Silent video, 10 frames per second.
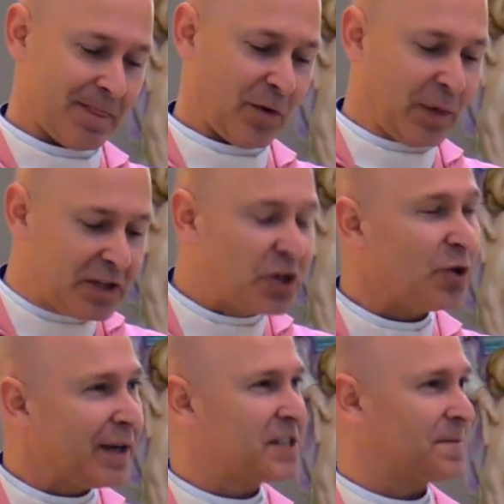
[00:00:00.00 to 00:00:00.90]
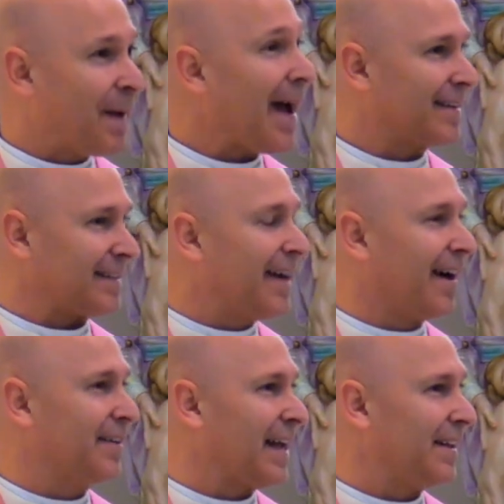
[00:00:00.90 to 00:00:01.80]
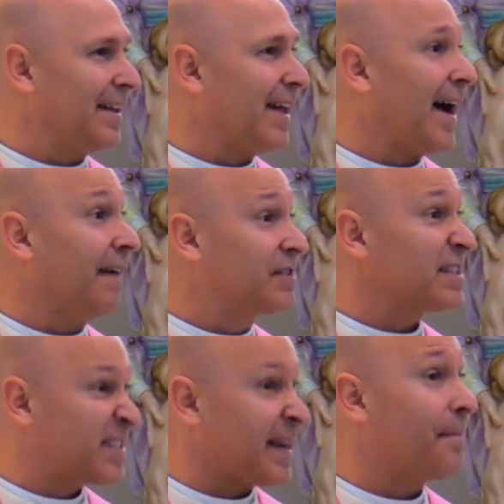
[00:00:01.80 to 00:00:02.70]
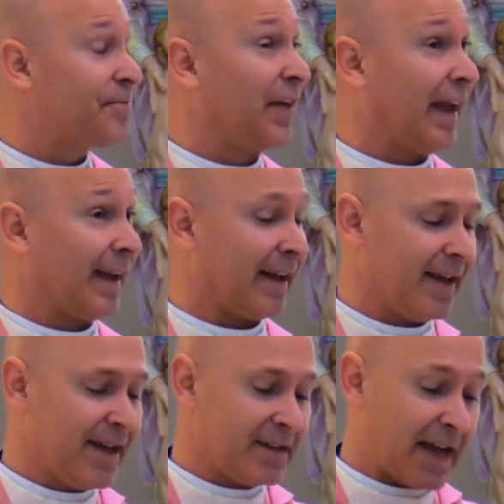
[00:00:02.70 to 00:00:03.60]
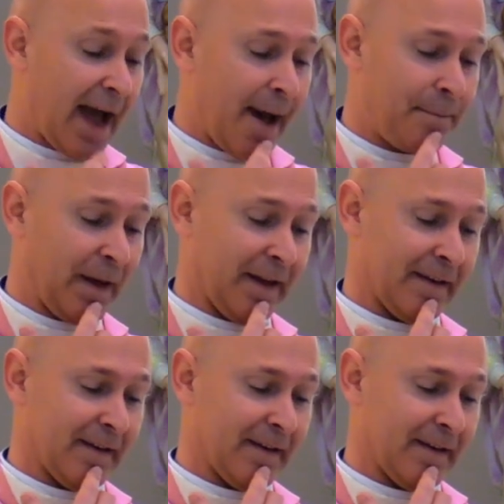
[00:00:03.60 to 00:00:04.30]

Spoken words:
We do expect in our daily lives something to happen.